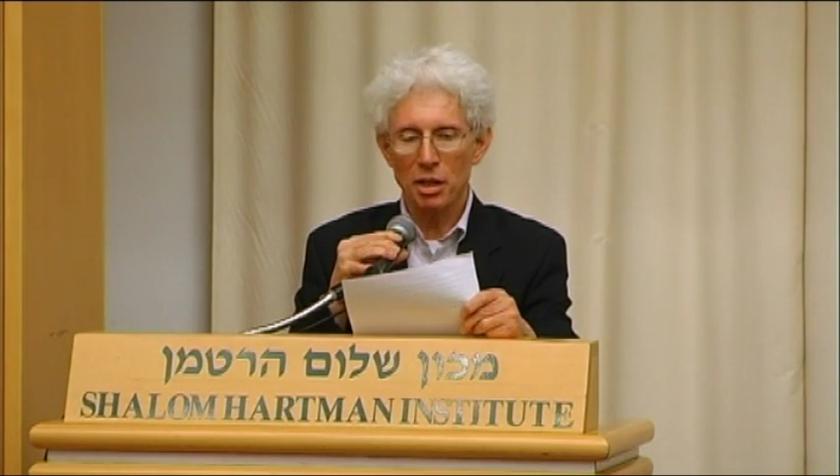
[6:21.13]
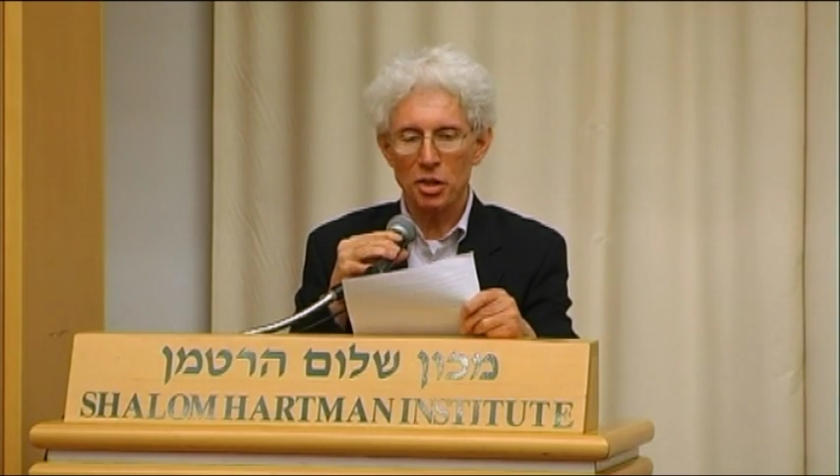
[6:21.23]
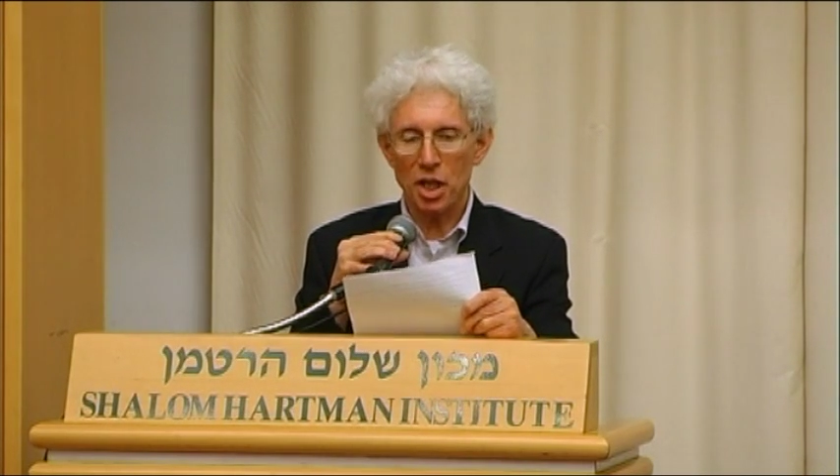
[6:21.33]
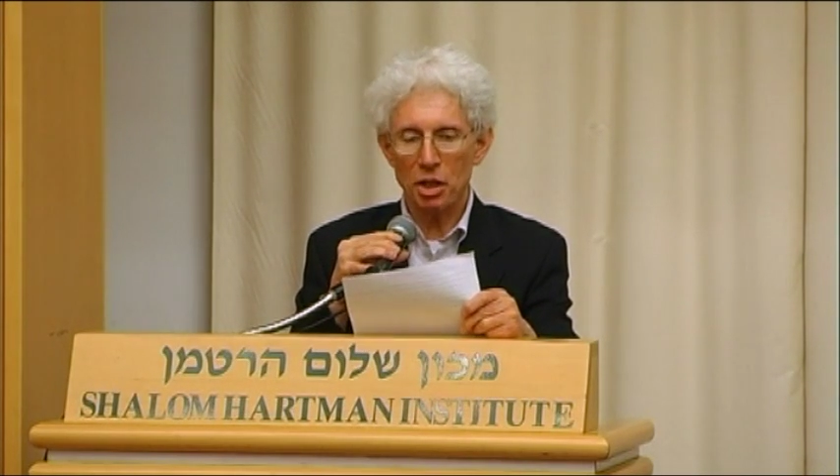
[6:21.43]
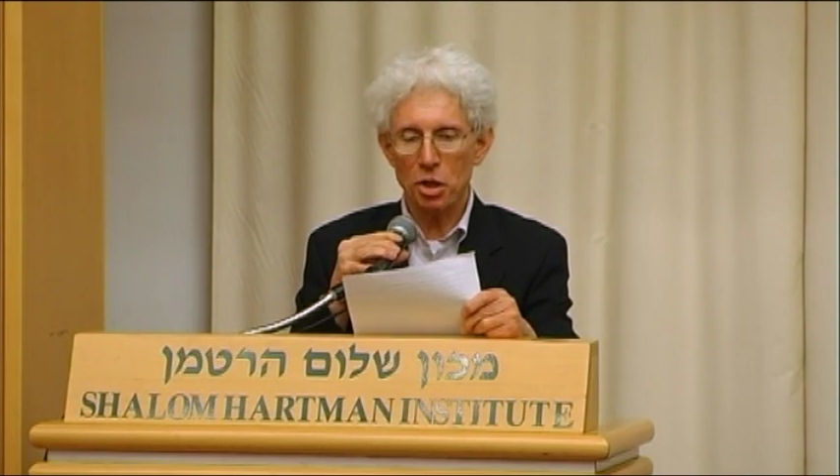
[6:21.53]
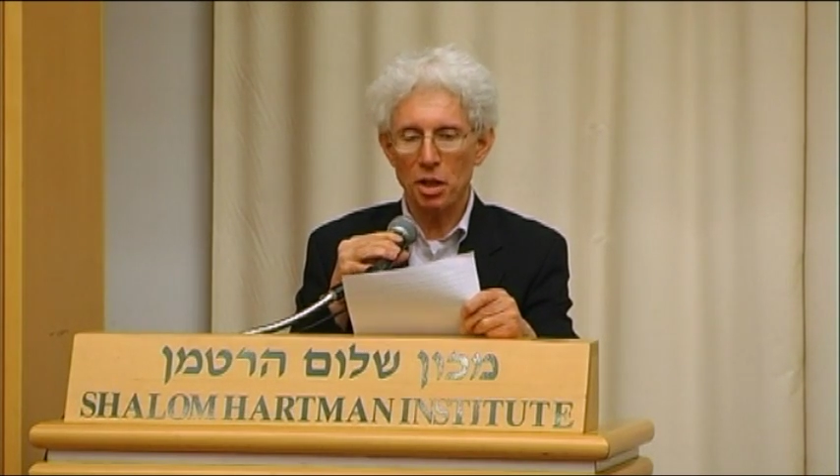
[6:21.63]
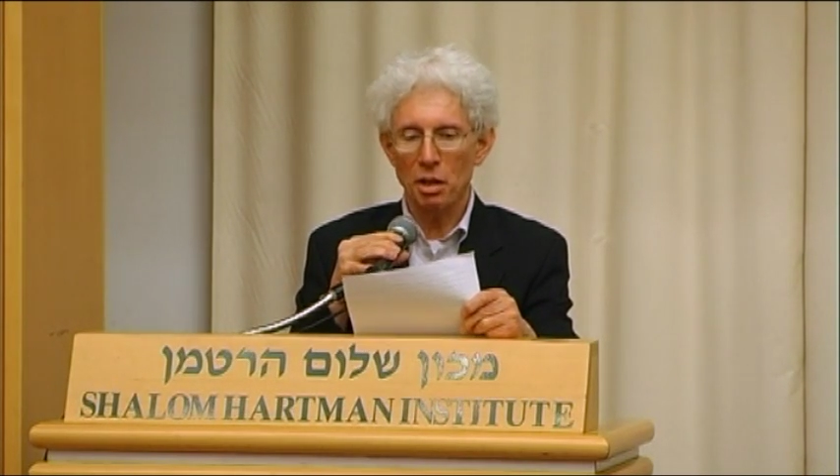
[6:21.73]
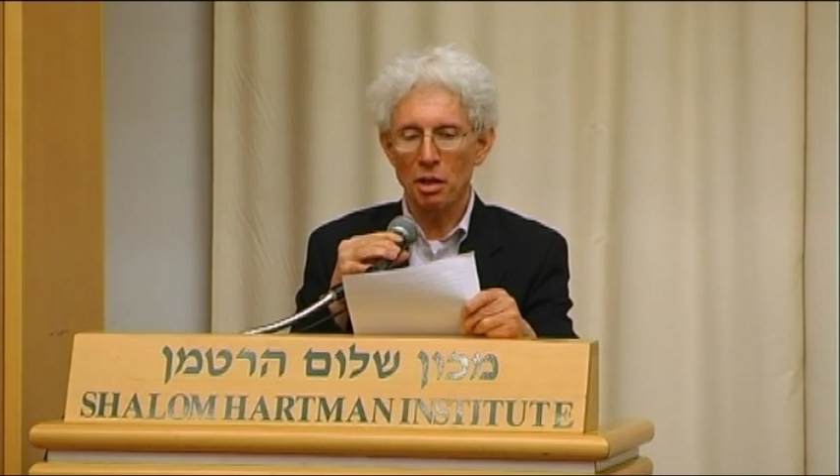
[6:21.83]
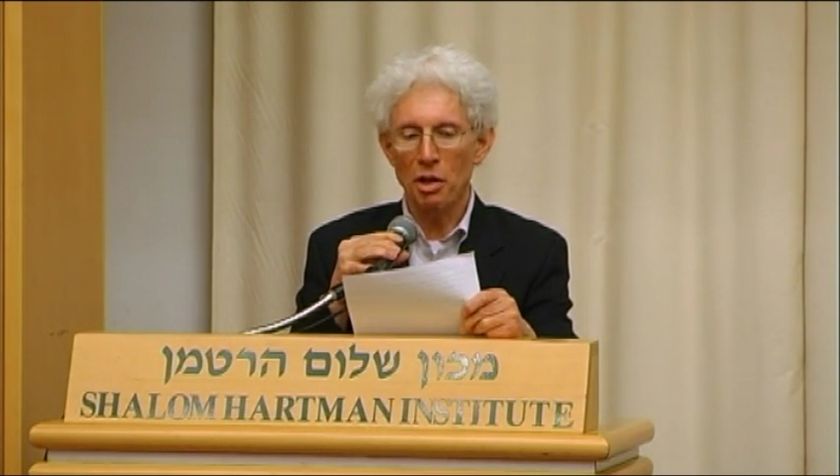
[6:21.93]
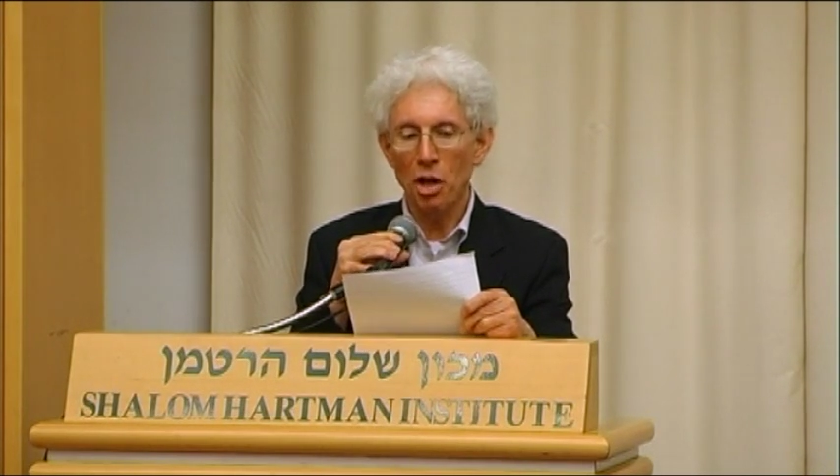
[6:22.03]
such
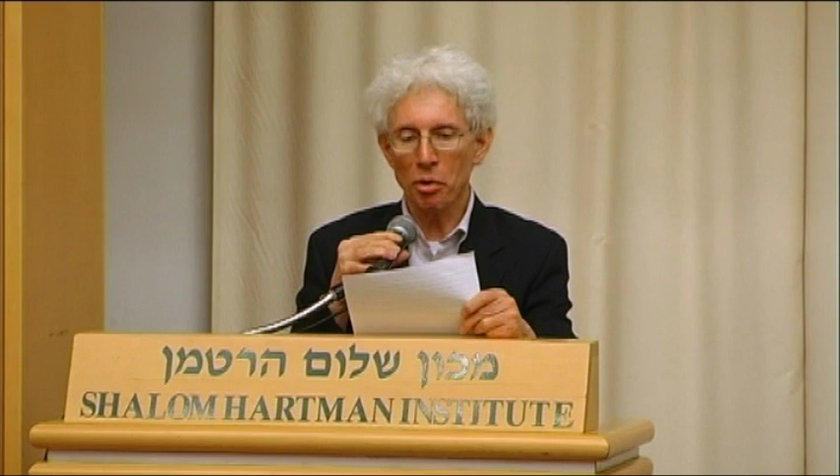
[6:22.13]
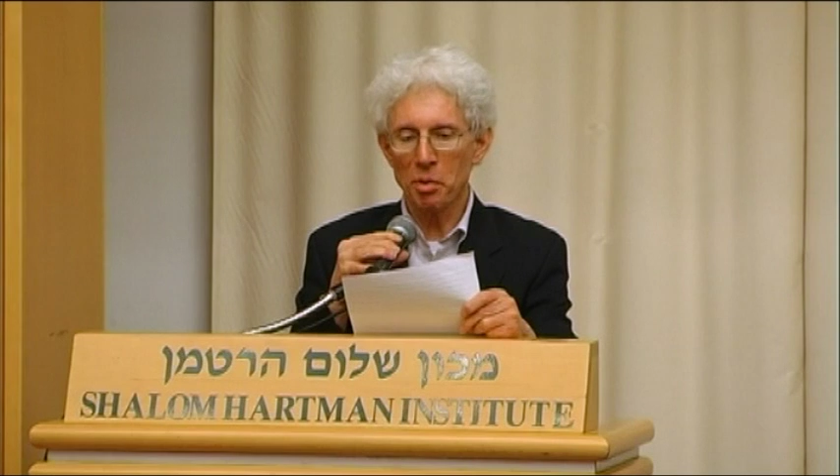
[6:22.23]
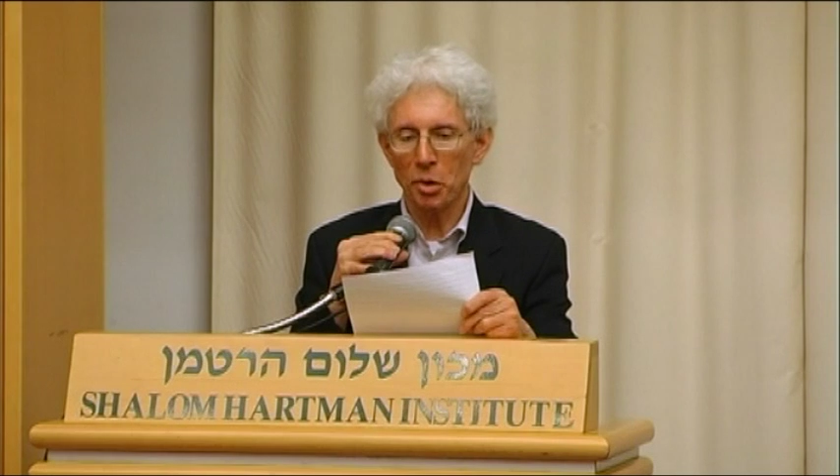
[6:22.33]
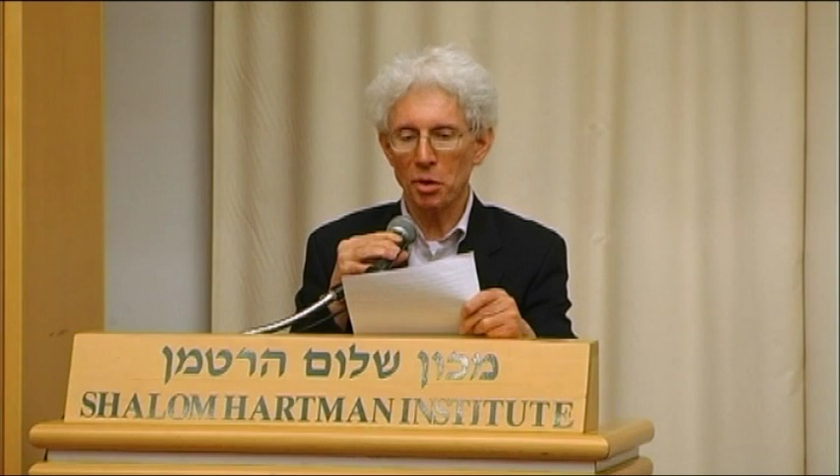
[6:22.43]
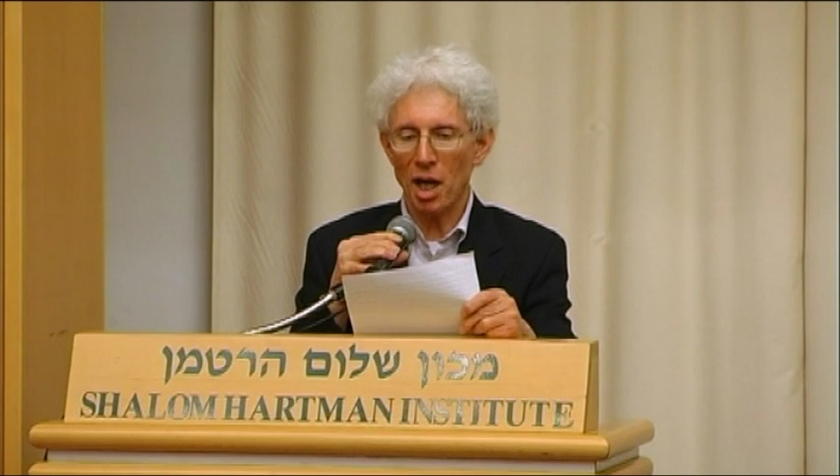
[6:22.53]
notable